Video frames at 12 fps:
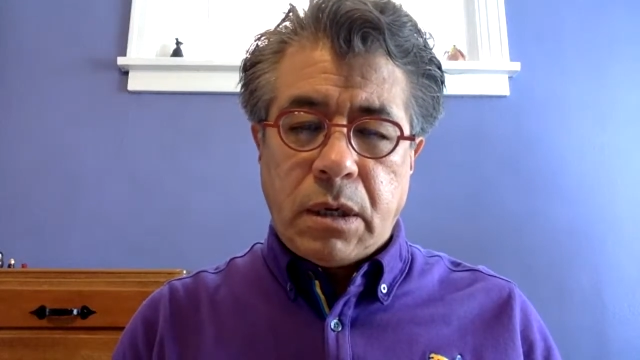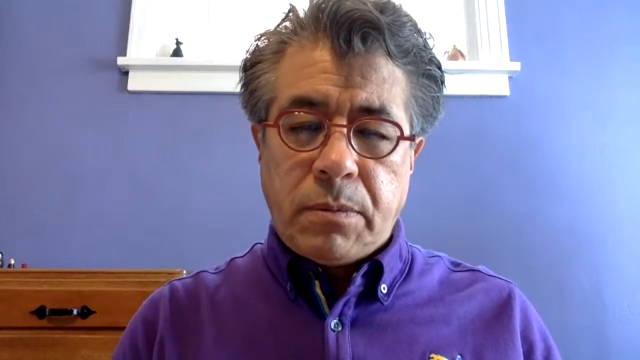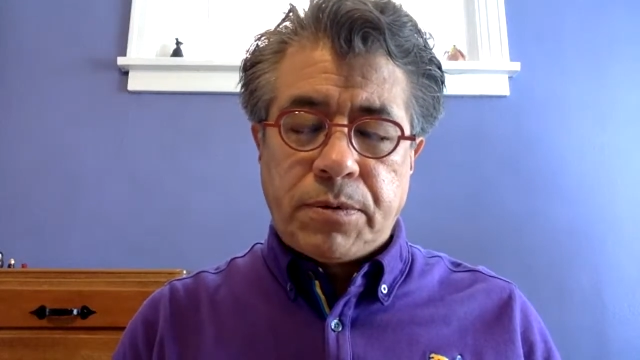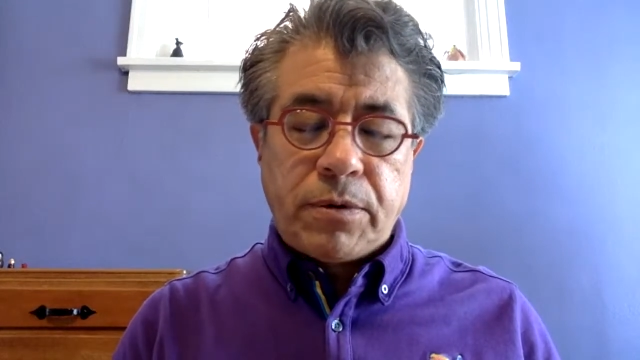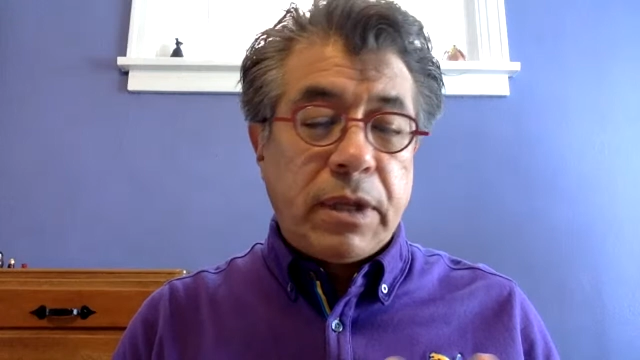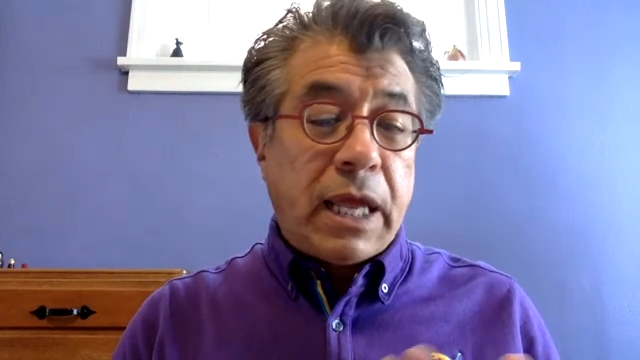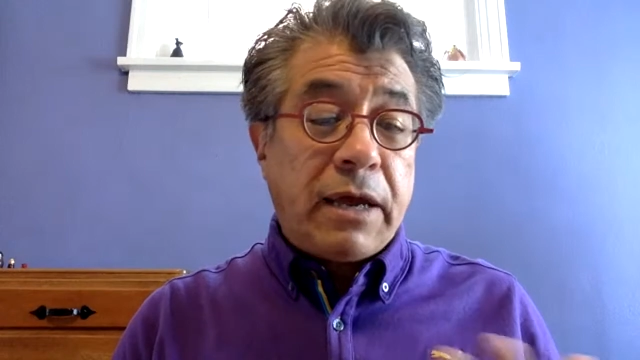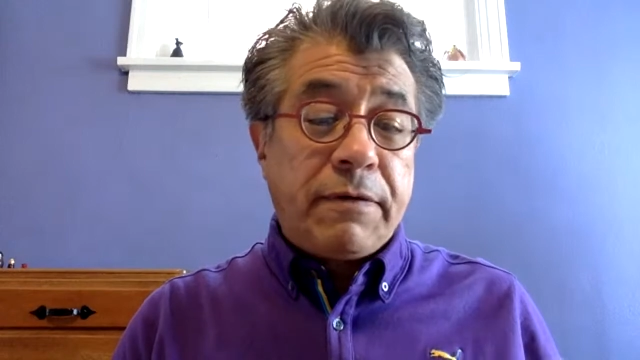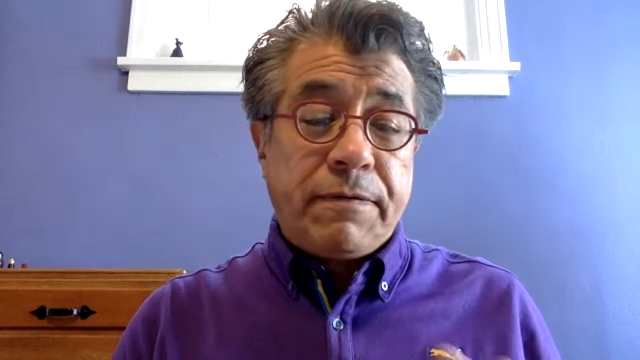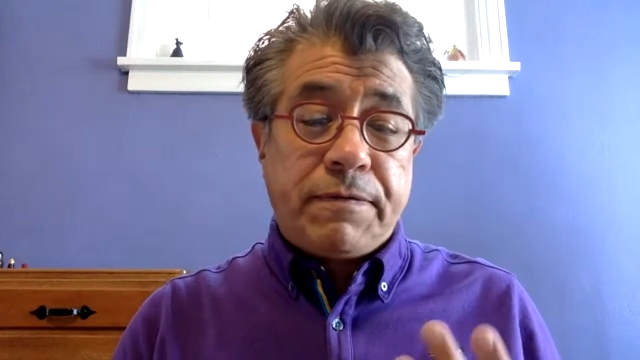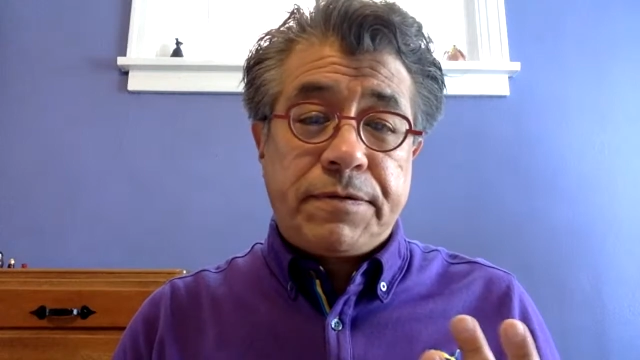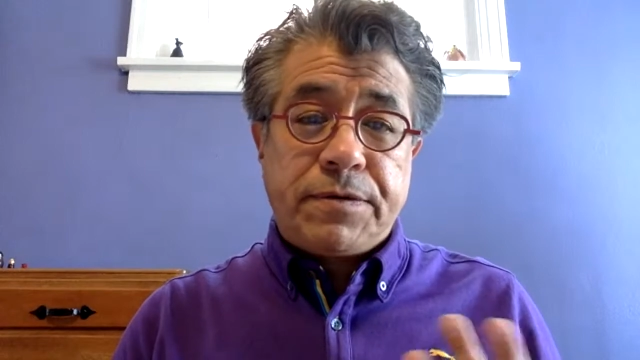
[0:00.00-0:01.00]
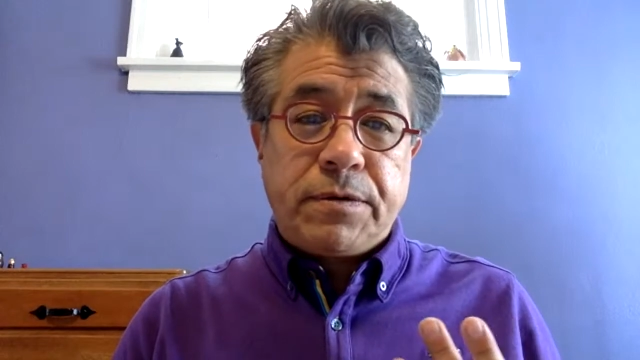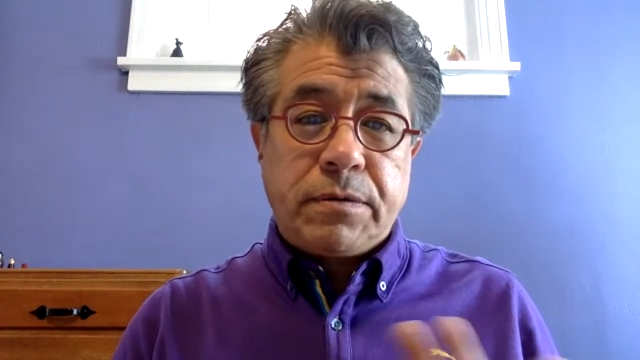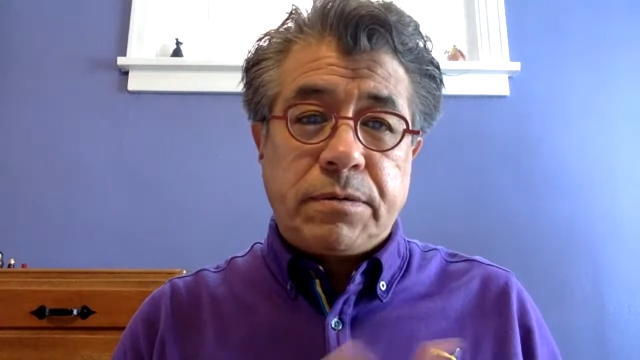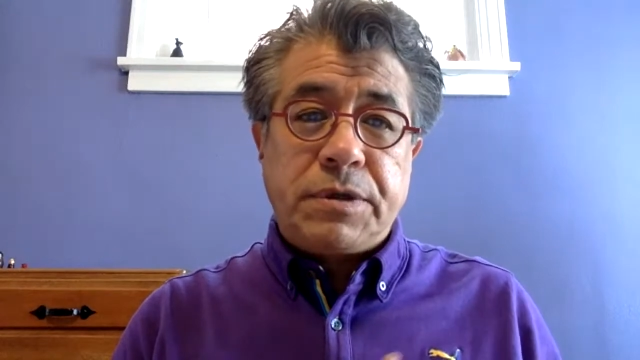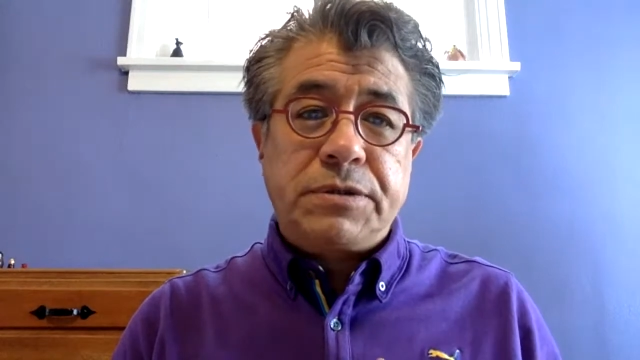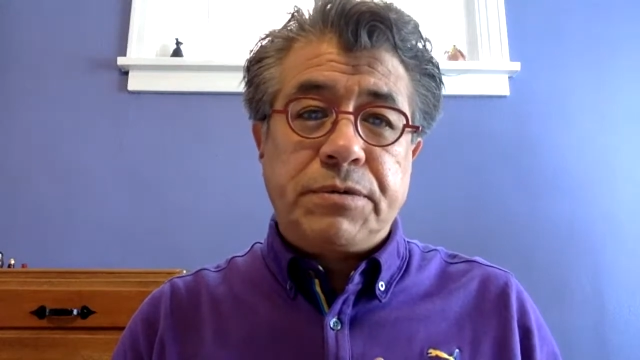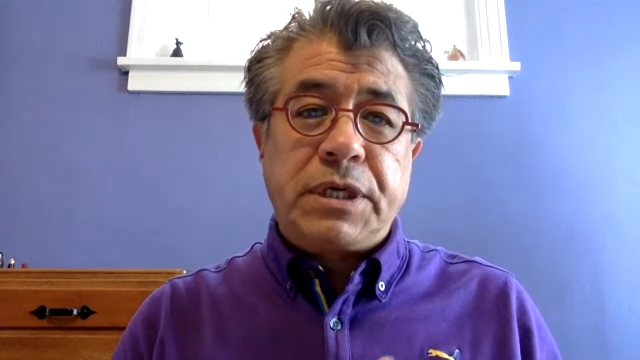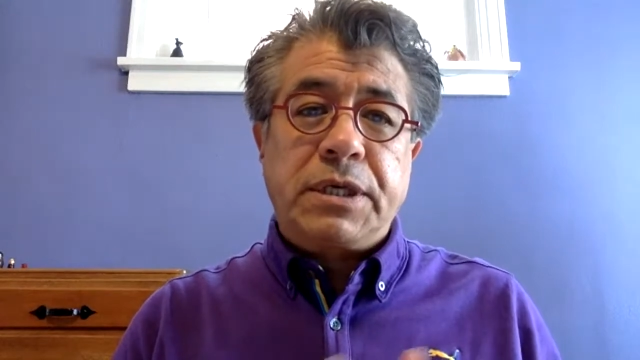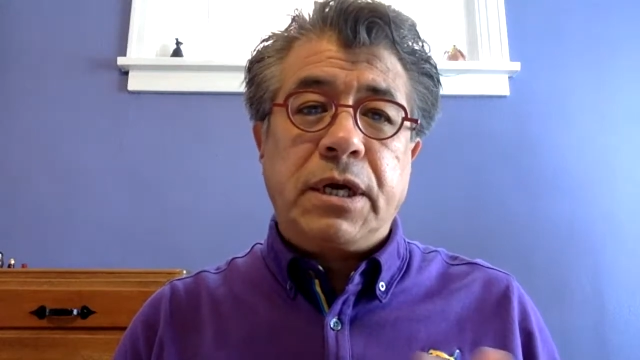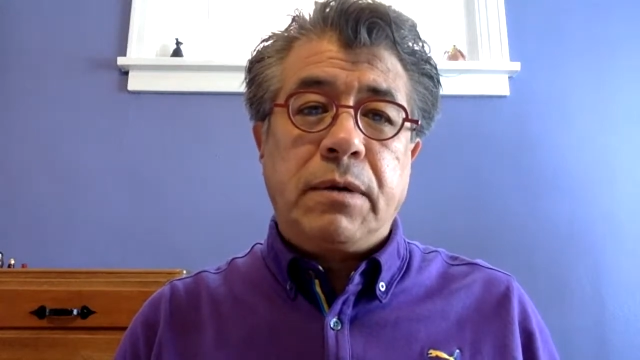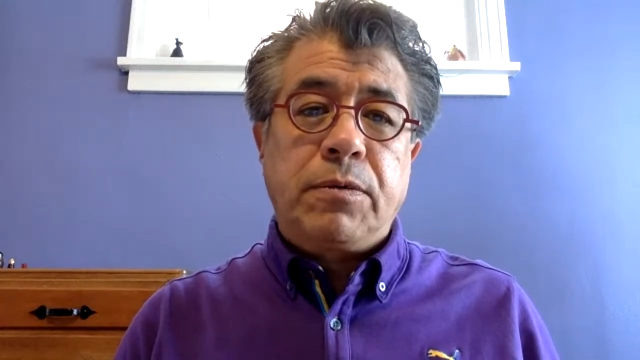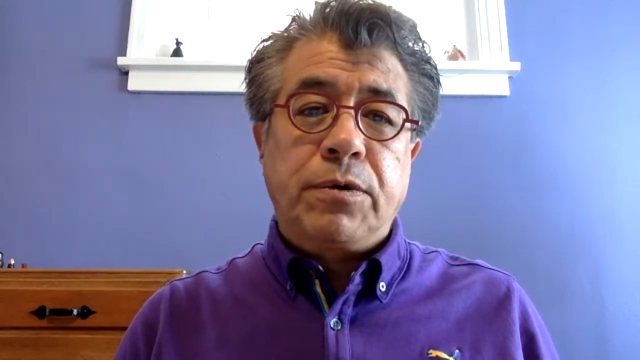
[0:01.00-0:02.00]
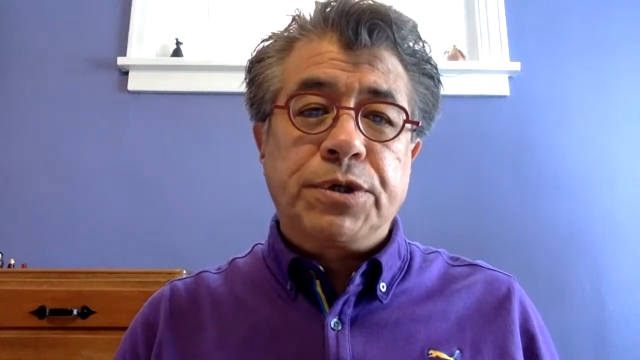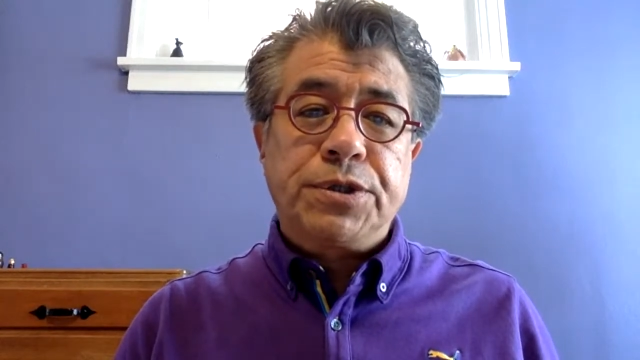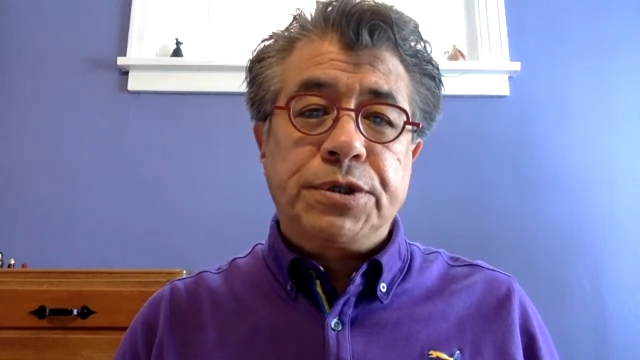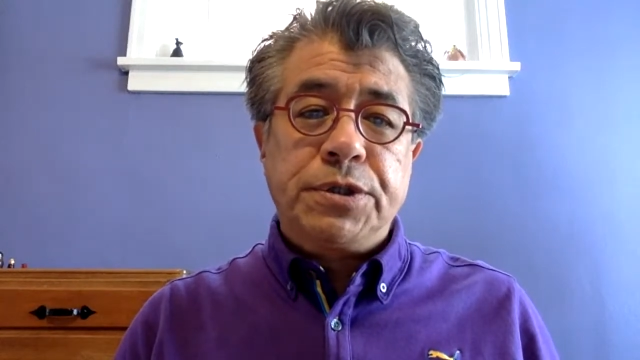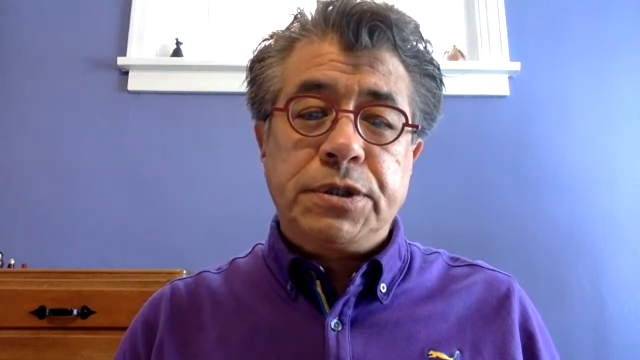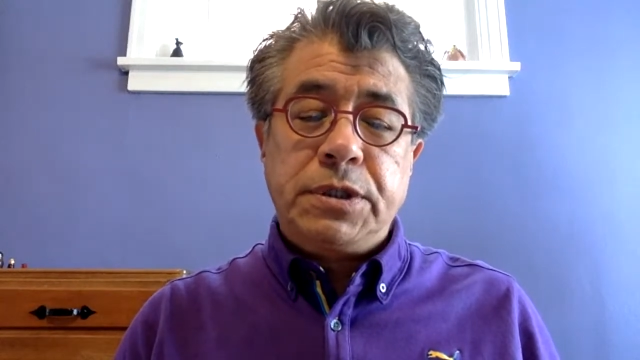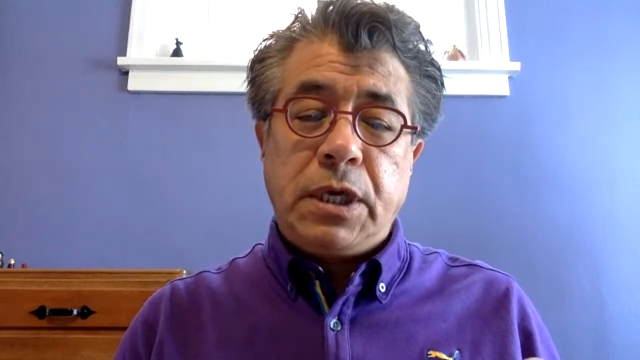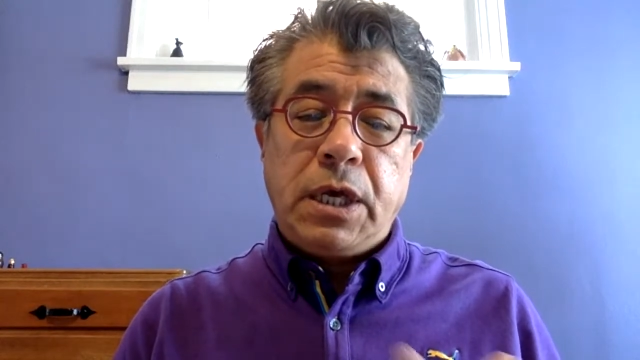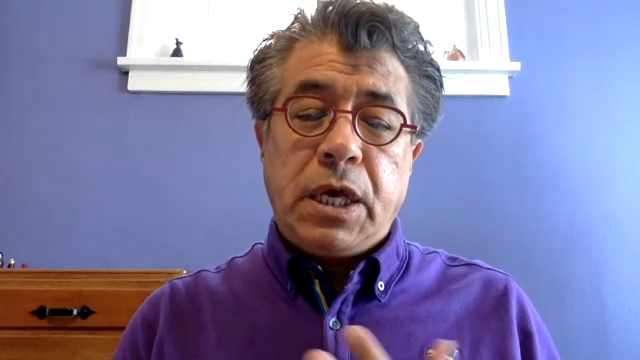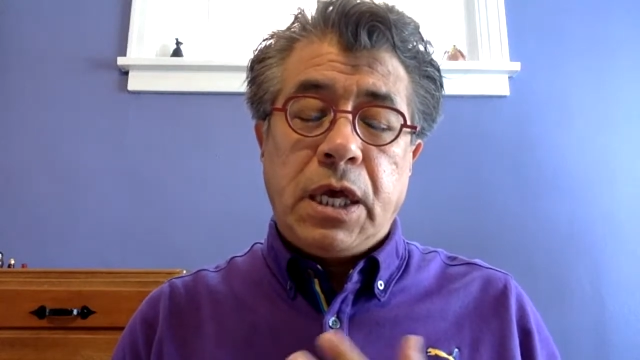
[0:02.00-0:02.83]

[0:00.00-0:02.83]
pro-life, so restricting abortions,